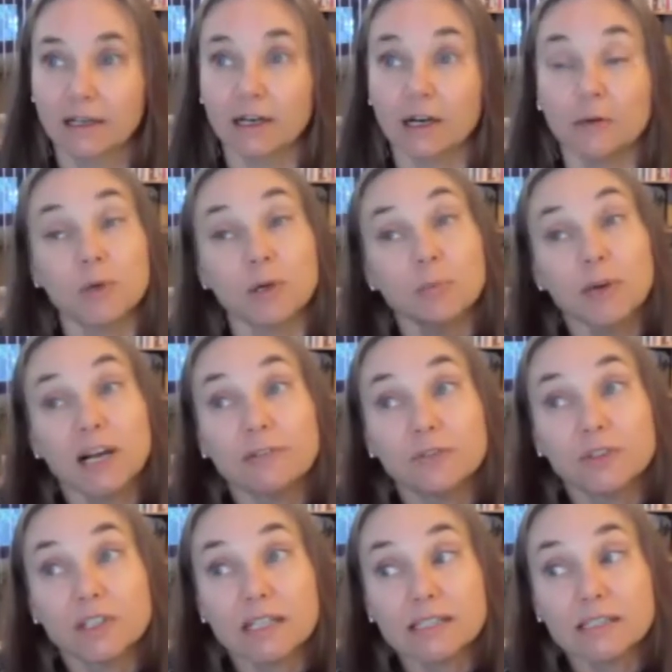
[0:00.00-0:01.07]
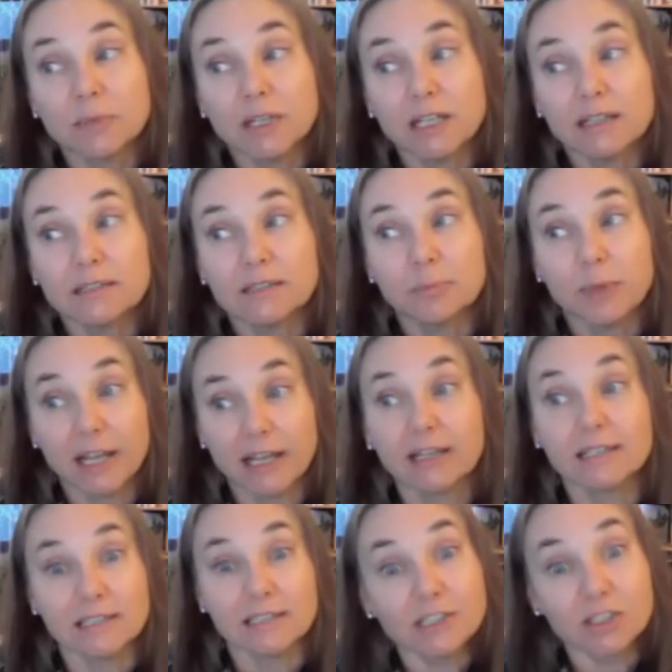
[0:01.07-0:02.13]
But mindfulness means paying
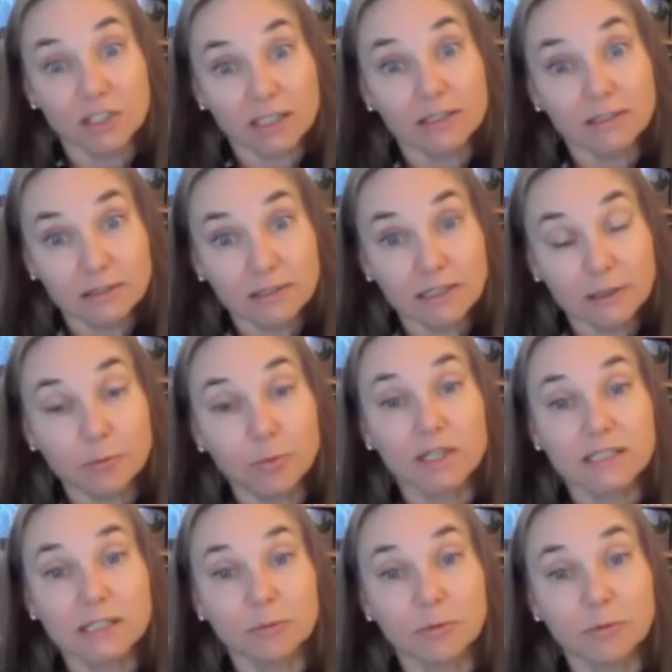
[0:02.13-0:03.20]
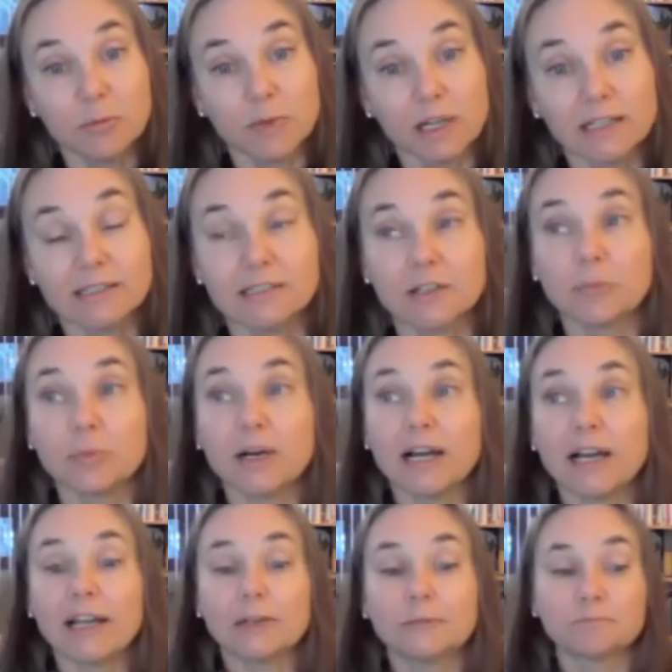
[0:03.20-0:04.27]
attention to the present moment. So
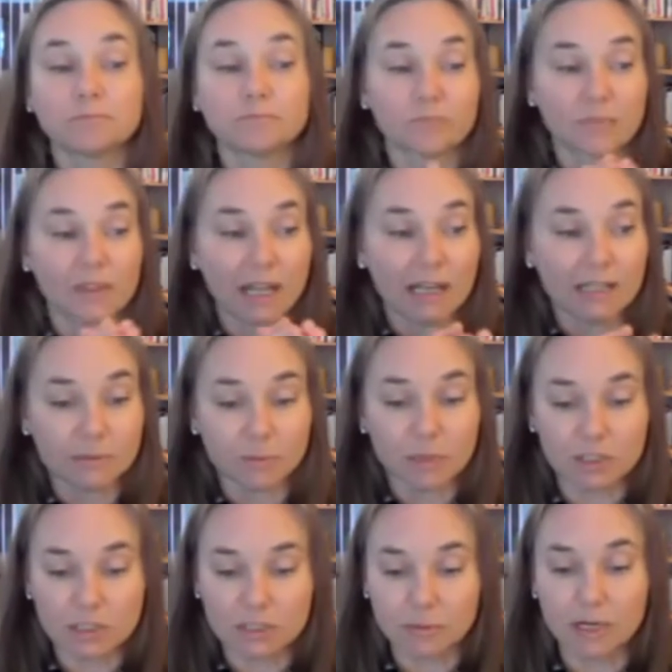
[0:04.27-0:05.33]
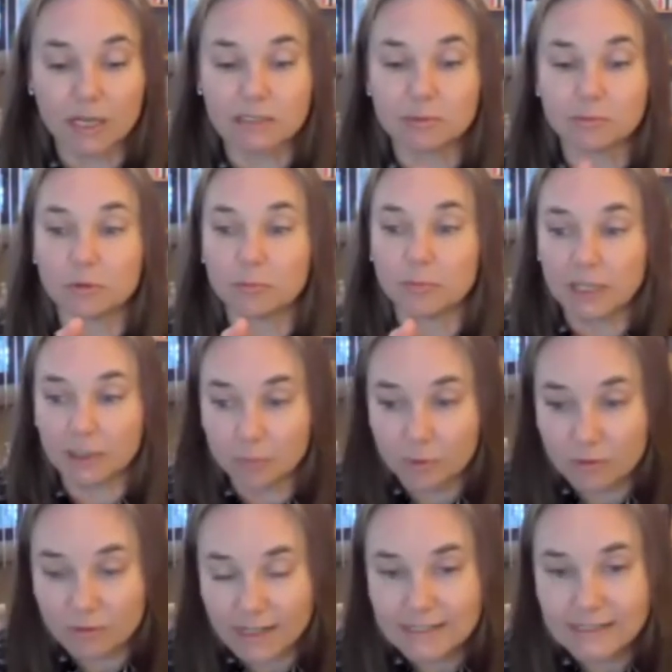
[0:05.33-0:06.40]
by as much as possible being
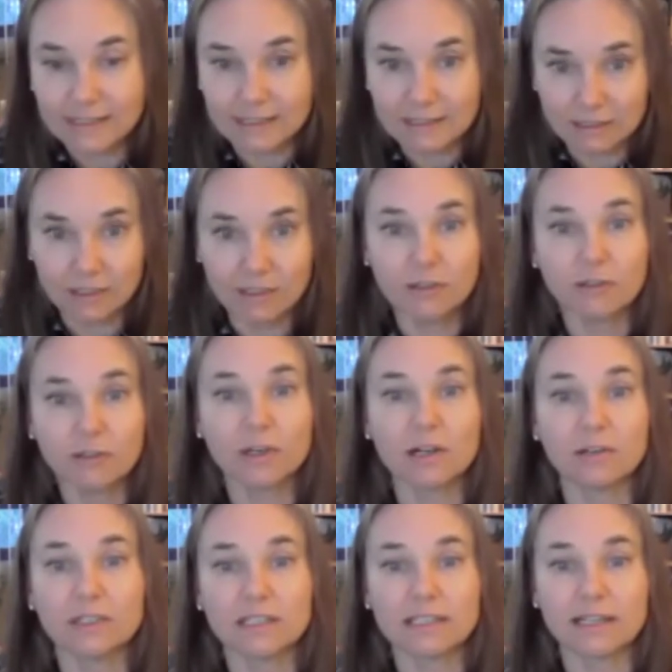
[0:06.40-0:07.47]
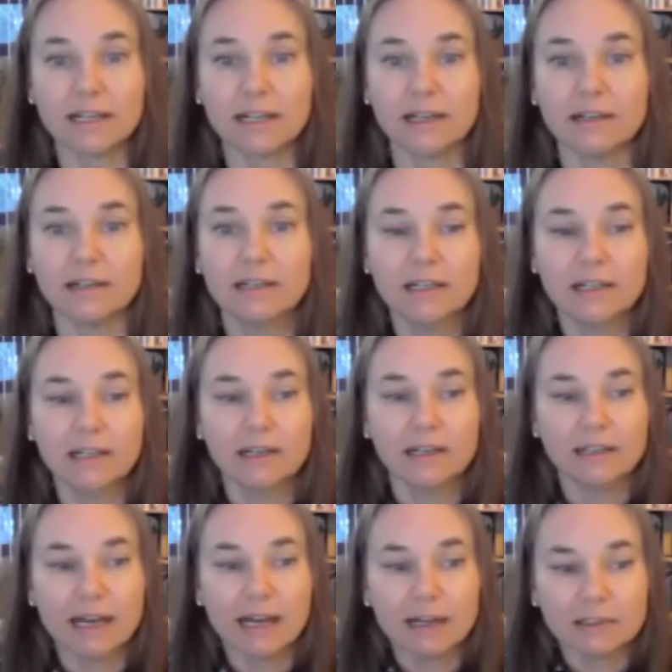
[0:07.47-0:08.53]
present throughout the day,
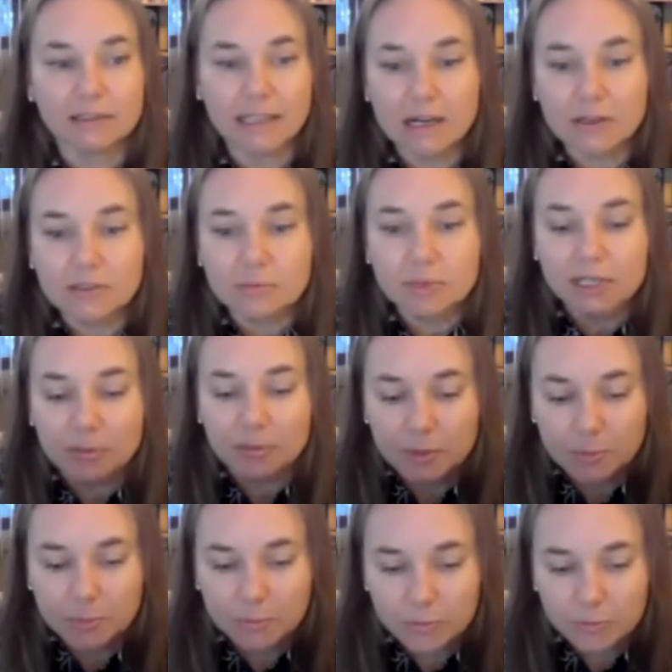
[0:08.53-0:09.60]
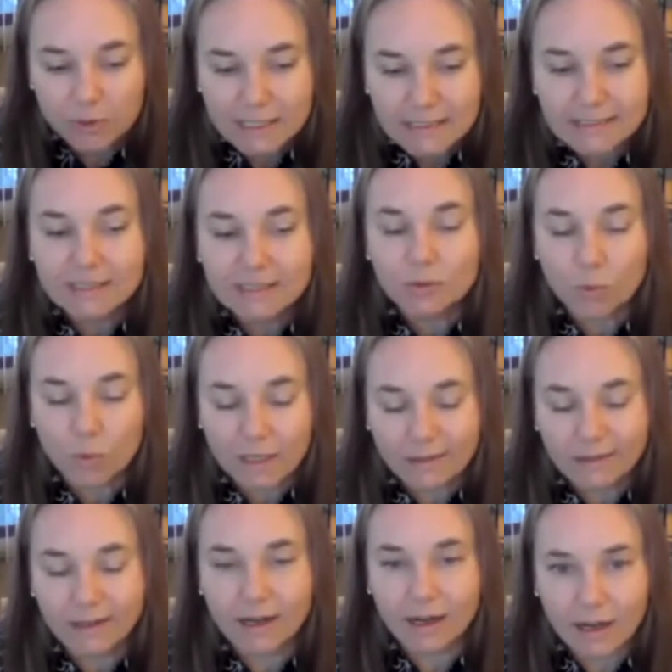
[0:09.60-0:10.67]
that allows me to be present
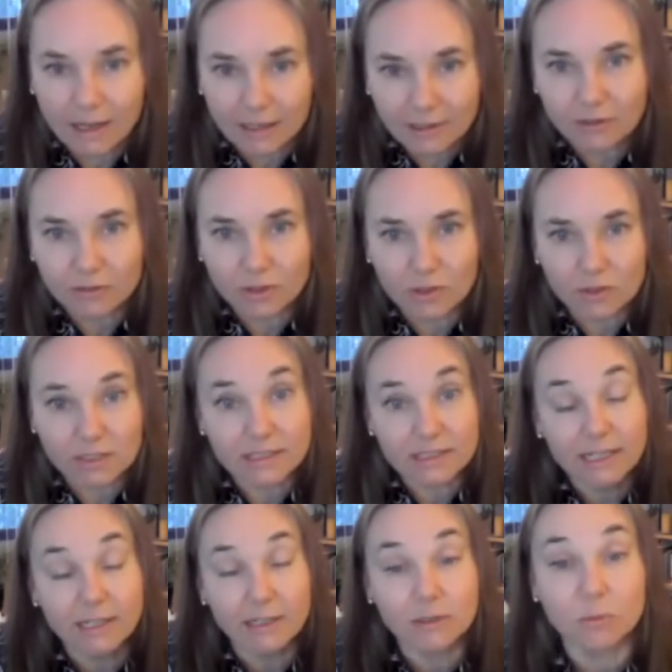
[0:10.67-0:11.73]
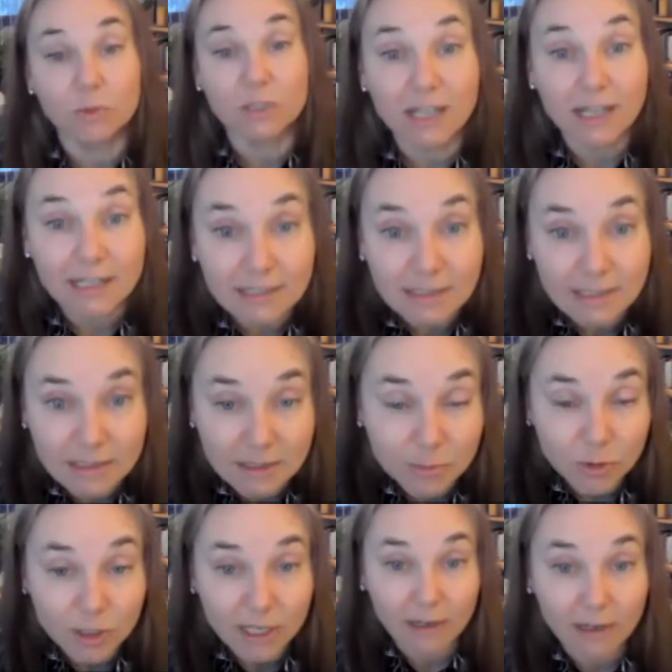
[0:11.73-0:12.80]
with God throughout the day, which I see as
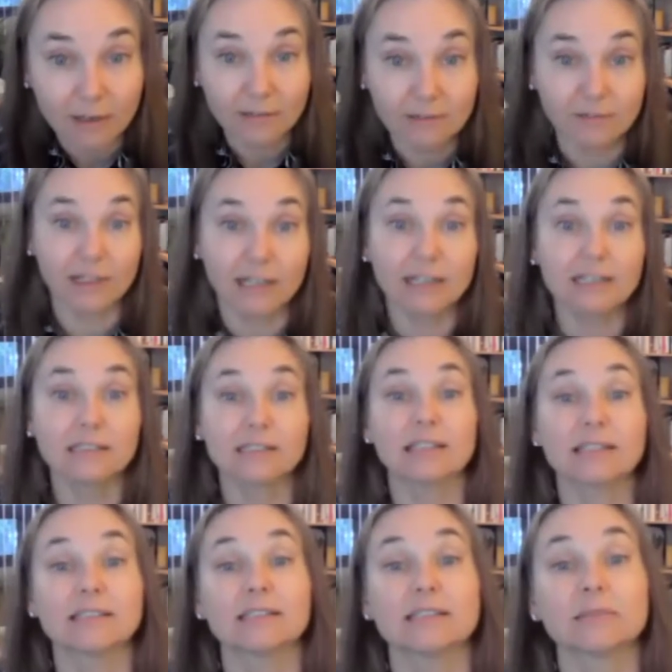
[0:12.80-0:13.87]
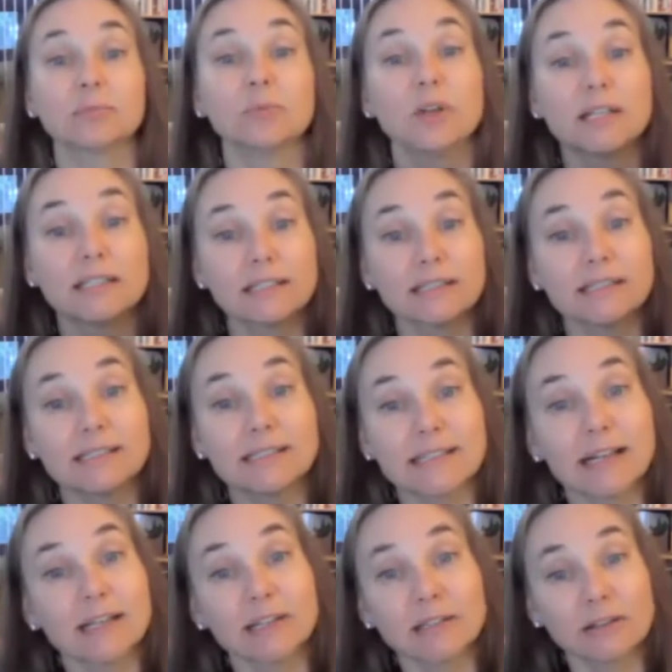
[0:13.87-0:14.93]
prayer, right? It's presence is
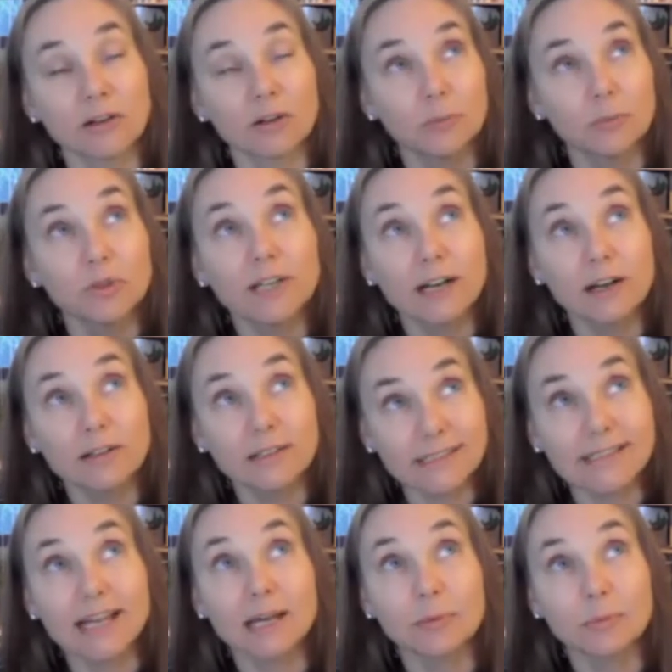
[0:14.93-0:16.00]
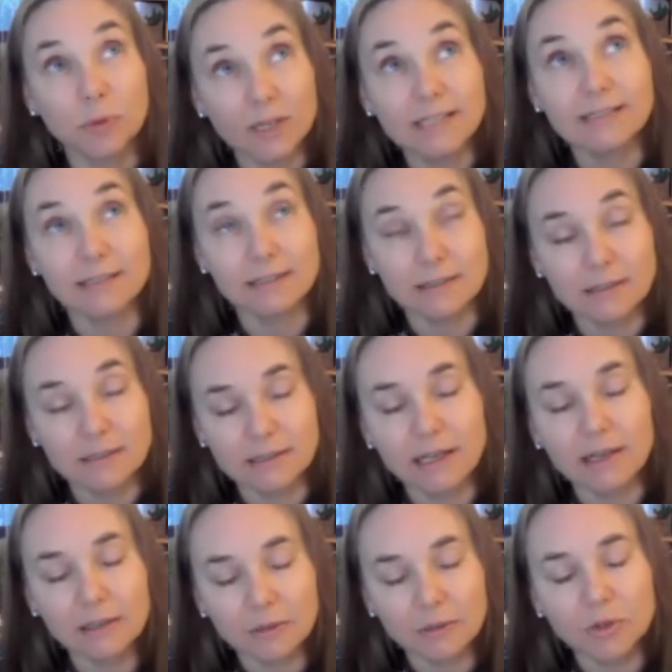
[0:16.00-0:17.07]
that, or prayer is that presence. It's
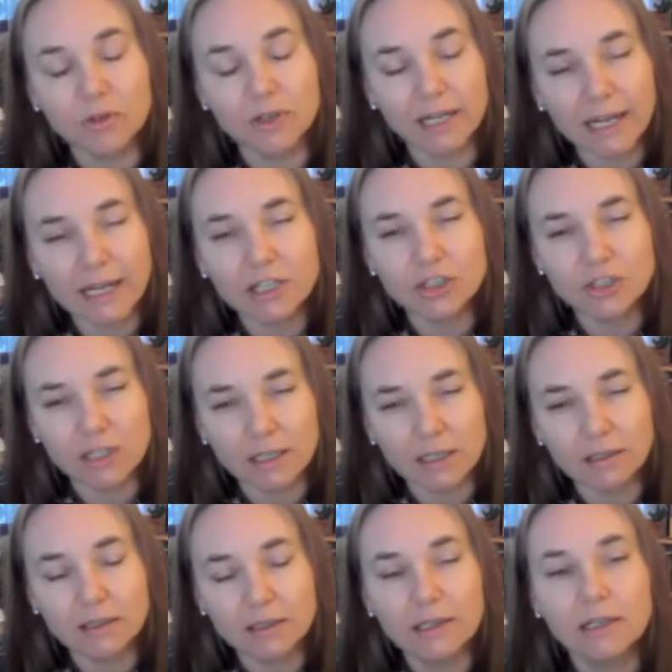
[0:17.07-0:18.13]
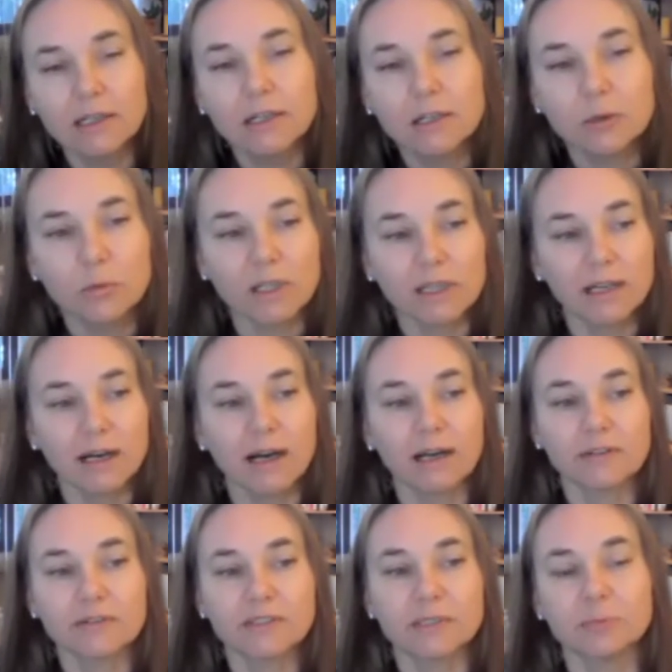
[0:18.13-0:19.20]
that communication with God
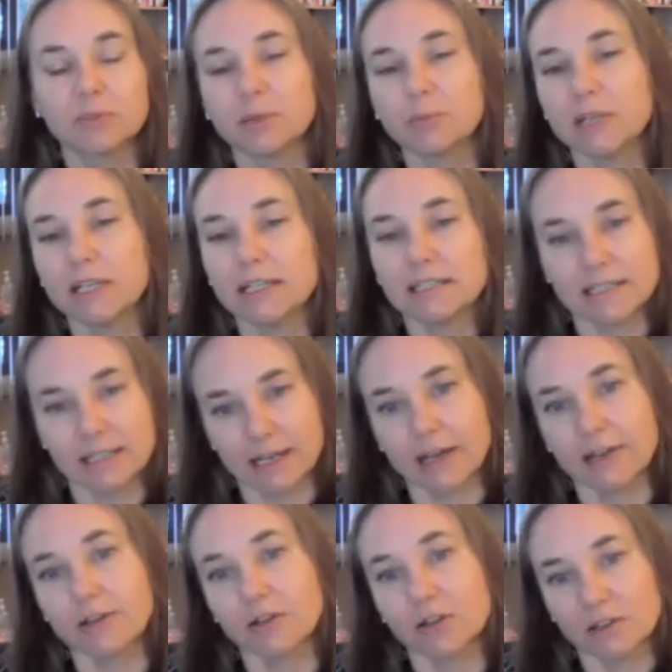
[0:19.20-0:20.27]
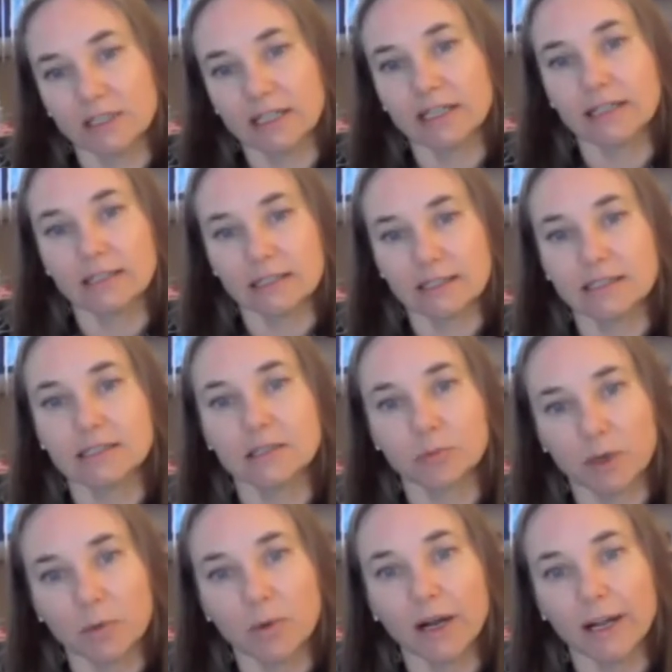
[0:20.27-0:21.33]
of simply being together in an
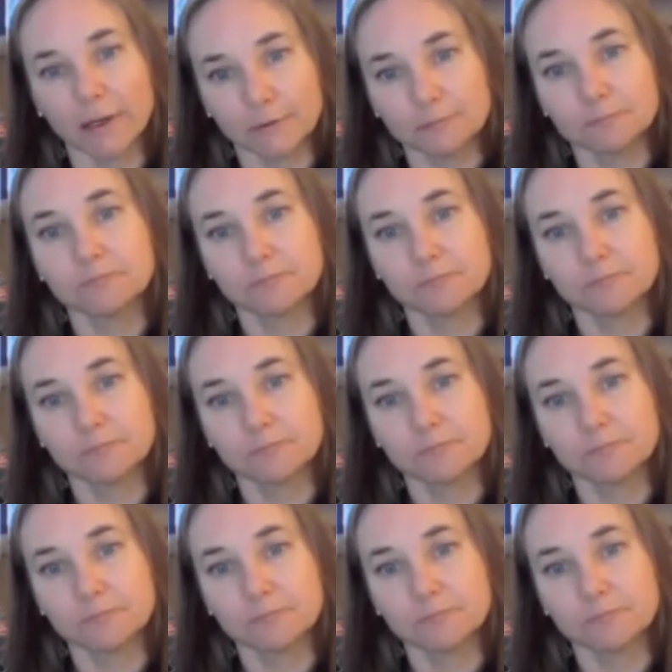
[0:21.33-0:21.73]
intimate way.